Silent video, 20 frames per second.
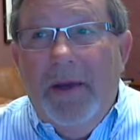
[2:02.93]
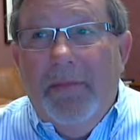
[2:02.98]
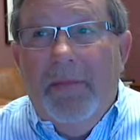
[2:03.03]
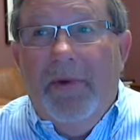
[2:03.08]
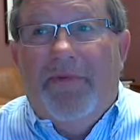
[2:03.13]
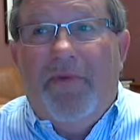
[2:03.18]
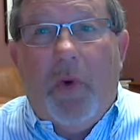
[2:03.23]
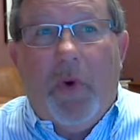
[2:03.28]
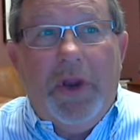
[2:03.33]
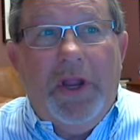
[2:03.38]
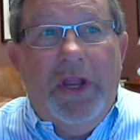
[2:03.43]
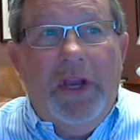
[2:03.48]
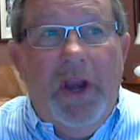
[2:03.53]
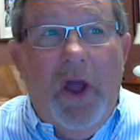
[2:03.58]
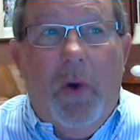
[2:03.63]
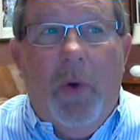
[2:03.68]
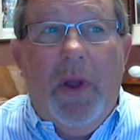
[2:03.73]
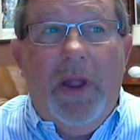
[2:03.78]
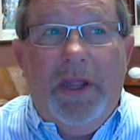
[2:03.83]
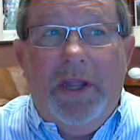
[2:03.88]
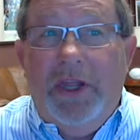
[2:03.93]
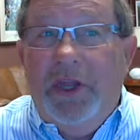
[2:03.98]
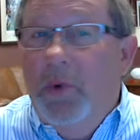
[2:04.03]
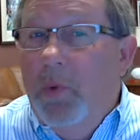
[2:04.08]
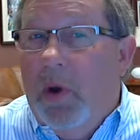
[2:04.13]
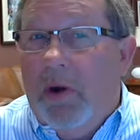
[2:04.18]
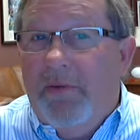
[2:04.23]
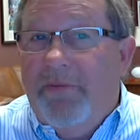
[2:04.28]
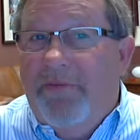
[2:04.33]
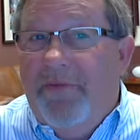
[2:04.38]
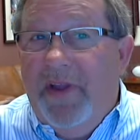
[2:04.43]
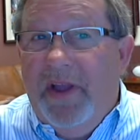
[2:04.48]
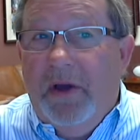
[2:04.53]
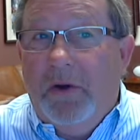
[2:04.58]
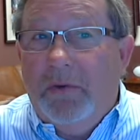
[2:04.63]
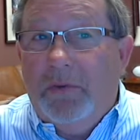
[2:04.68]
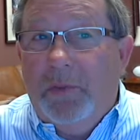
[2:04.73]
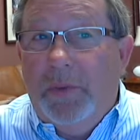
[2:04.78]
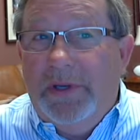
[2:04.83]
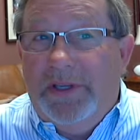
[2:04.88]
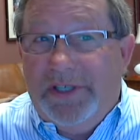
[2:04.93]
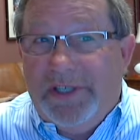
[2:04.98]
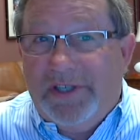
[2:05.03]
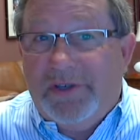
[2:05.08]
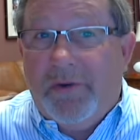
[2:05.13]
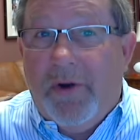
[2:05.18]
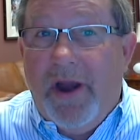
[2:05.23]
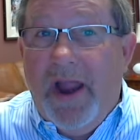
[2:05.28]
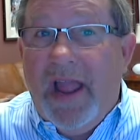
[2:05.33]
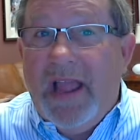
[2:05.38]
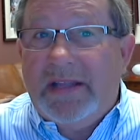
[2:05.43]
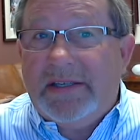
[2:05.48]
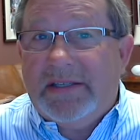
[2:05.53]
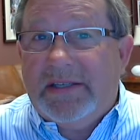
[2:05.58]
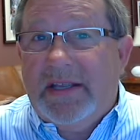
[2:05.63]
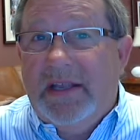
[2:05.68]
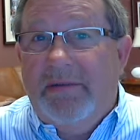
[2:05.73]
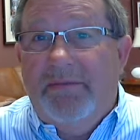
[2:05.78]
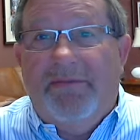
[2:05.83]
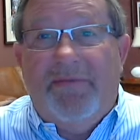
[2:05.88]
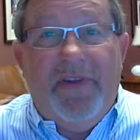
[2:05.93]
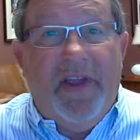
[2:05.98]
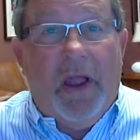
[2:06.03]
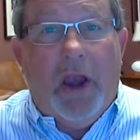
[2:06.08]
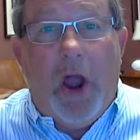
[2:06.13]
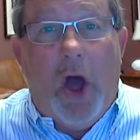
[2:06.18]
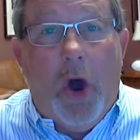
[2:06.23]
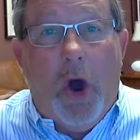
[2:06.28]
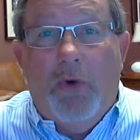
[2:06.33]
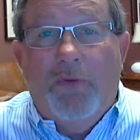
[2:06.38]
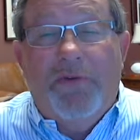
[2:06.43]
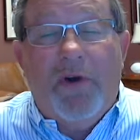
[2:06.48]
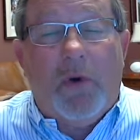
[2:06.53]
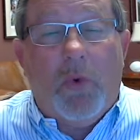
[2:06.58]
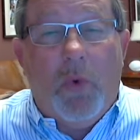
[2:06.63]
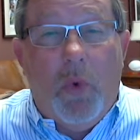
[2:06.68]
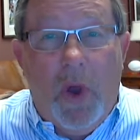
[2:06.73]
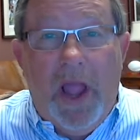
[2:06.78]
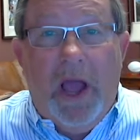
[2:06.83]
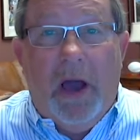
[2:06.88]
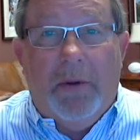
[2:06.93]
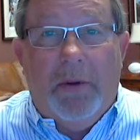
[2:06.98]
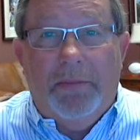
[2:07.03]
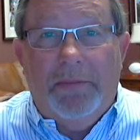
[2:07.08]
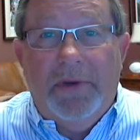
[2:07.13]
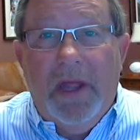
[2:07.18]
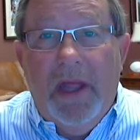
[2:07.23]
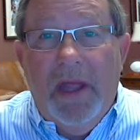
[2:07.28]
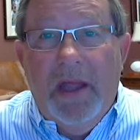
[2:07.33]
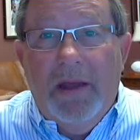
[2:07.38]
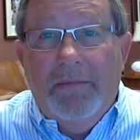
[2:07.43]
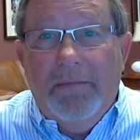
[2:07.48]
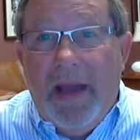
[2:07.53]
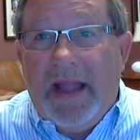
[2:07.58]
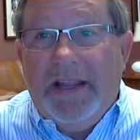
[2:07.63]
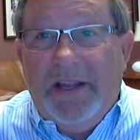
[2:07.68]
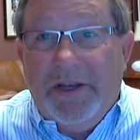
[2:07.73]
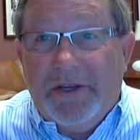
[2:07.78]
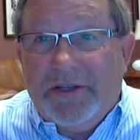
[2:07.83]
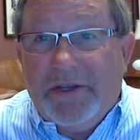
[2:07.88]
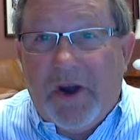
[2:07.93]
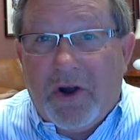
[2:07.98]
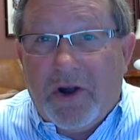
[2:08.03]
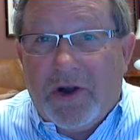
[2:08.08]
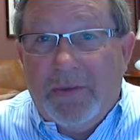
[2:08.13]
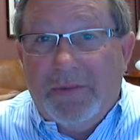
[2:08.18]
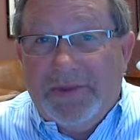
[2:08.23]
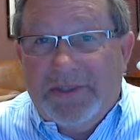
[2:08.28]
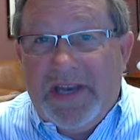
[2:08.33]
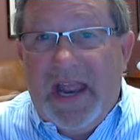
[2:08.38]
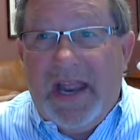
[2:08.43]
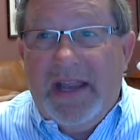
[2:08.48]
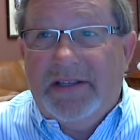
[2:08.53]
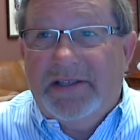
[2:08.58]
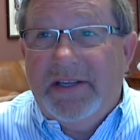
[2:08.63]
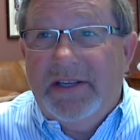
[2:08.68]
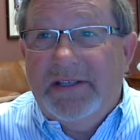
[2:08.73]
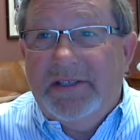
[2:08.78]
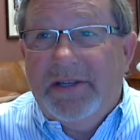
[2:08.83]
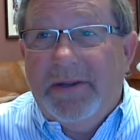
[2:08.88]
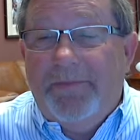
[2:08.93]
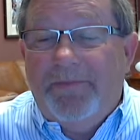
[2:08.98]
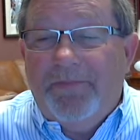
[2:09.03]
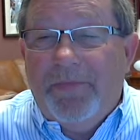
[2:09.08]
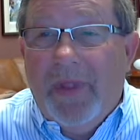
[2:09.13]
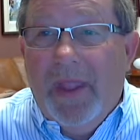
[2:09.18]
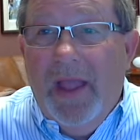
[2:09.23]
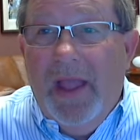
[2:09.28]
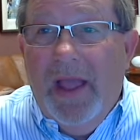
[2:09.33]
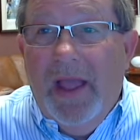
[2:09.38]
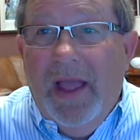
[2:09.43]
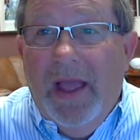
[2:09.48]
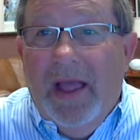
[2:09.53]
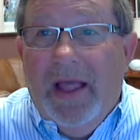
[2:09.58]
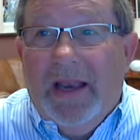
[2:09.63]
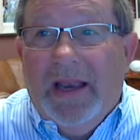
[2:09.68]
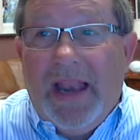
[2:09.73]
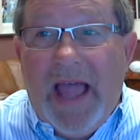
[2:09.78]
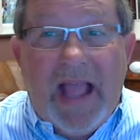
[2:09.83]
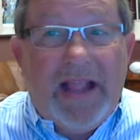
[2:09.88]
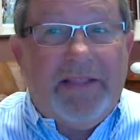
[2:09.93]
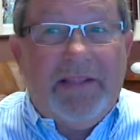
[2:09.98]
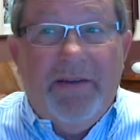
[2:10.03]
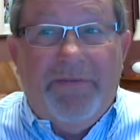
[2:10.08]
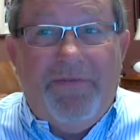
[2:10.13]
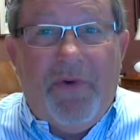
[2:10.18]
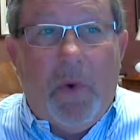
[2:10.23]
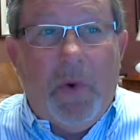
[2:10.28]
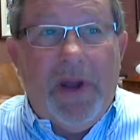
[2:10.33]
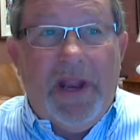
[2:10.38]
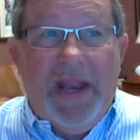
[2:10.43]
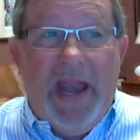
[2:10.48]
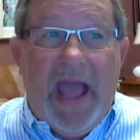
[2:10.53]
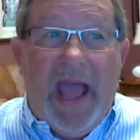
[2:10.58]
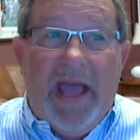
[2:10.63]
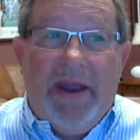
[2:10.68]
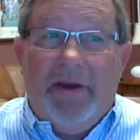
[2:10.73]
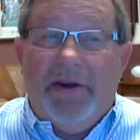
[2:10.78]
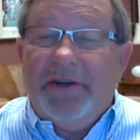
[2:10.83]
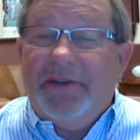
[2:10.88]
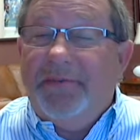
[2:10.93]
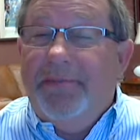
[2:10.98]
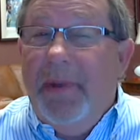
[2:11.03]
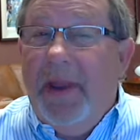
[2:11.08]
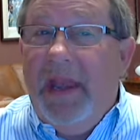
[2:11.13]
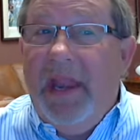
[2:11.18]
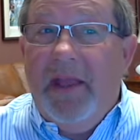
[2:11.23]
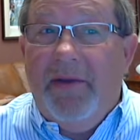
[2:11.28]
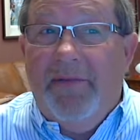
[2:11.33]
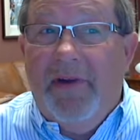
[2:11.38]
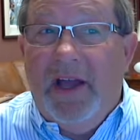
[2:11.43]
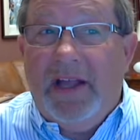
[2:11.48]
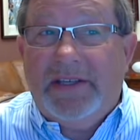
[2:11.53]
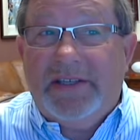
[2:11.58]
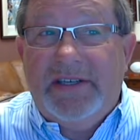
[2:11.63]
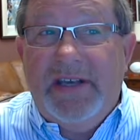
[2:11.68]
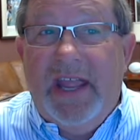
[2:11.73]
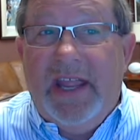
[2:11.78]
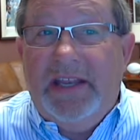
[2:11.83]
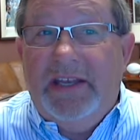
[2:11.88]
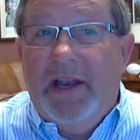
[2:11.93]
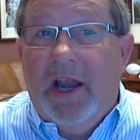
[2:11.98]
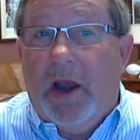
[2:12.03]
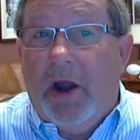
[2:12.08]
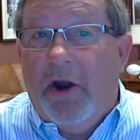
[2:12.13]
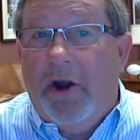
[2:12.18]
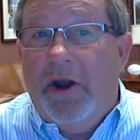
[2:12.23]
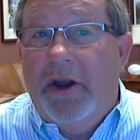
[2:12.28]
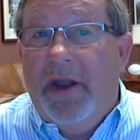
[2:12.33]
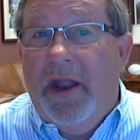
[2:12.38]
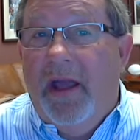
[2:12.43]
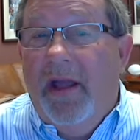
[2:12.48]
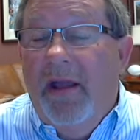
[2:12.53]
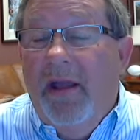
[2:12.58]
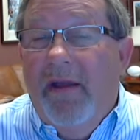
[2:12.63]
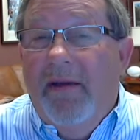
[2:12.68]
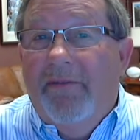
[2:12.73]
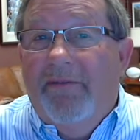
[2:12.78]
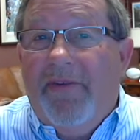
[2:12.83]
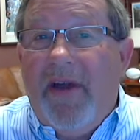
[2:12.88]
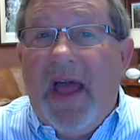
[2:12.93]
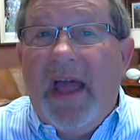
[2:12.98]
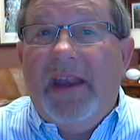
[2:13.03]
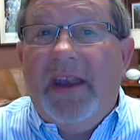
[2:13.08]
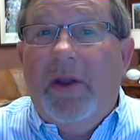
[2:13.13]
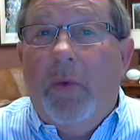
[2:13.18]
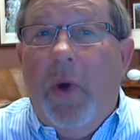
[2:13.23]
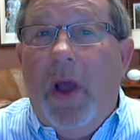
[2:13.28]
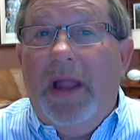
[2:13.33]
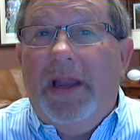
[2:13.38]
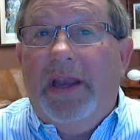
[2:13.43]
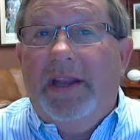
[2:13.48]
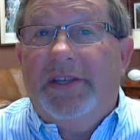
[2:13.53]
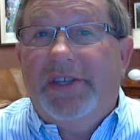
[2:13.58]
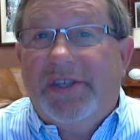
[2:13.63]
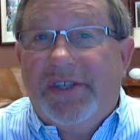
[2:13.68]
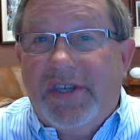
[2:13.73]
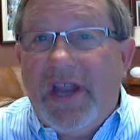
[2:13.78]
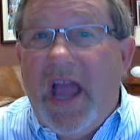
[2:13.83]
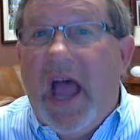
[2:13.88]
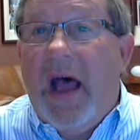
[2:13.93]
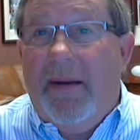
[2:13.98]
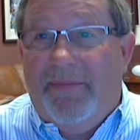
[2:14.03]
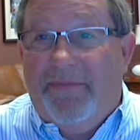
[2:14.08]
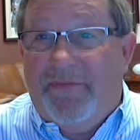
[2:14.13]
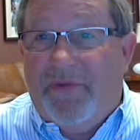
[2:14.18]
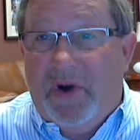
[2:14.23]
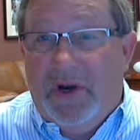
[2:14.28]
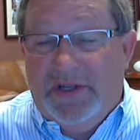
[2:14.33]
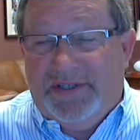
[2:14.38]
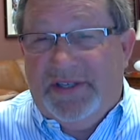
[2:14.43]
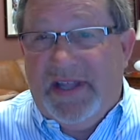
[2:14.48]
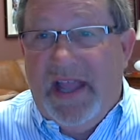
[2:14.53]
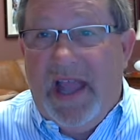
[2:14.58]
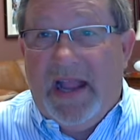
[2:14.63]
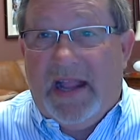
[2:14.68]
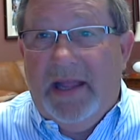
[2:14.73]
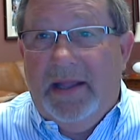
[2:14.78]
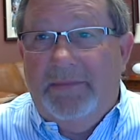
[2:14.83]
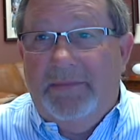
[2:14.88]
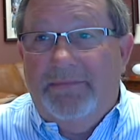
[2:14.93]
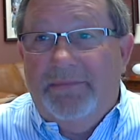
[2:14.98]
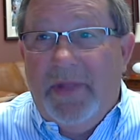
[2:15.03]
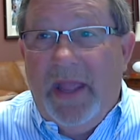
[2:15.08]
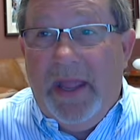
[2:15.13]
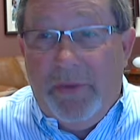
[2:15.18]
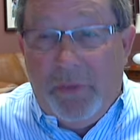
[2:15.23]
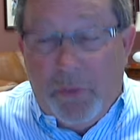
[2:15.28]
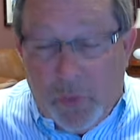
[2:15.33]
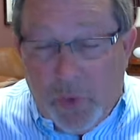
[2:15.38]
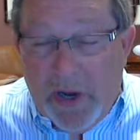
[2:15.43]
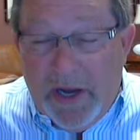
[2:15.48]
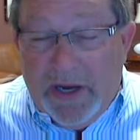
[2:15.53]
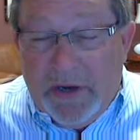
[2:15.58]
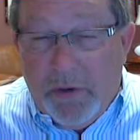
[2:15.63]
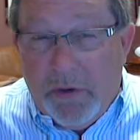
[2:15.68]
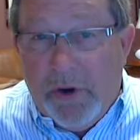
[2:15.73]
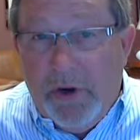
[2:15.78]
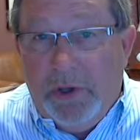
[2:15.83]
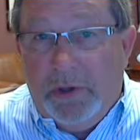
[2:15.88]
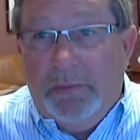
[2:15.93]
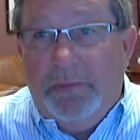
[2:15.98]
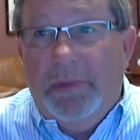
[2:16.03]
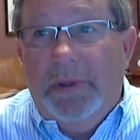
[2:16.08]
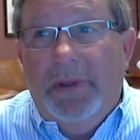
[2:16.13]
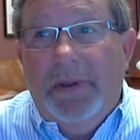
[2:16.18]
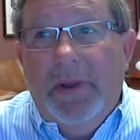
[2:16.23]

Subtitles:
Before you know it, you are filled with stress and feel overwhelmed by your circumstances. Like the 49ers, many of us need to learn to find a way to stop for a second and regroup,